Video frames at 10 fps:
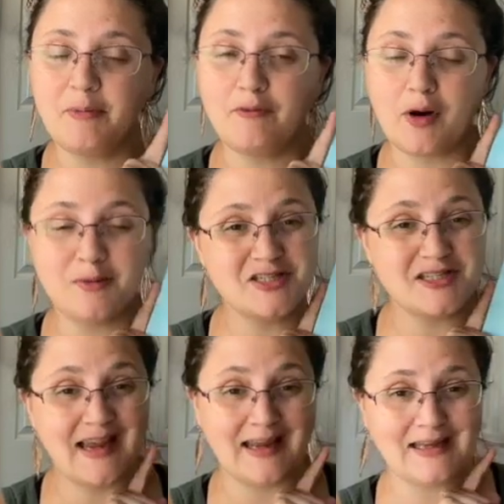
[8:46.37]
Before I was
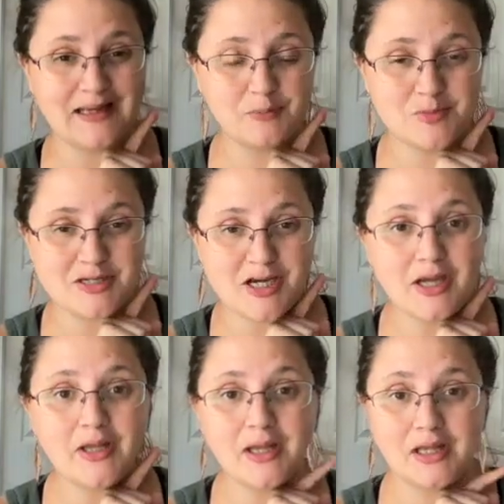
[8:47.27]
just handing them to my
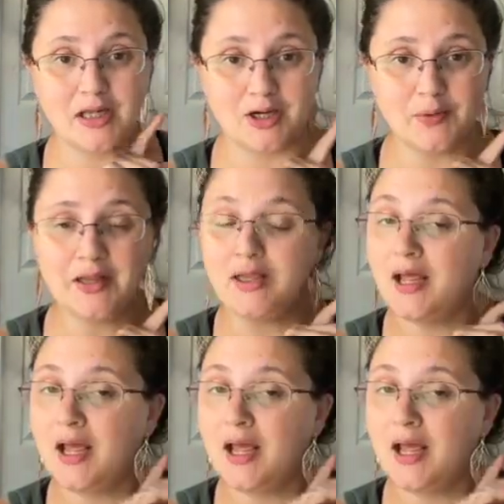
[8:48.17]
child and letting her do it.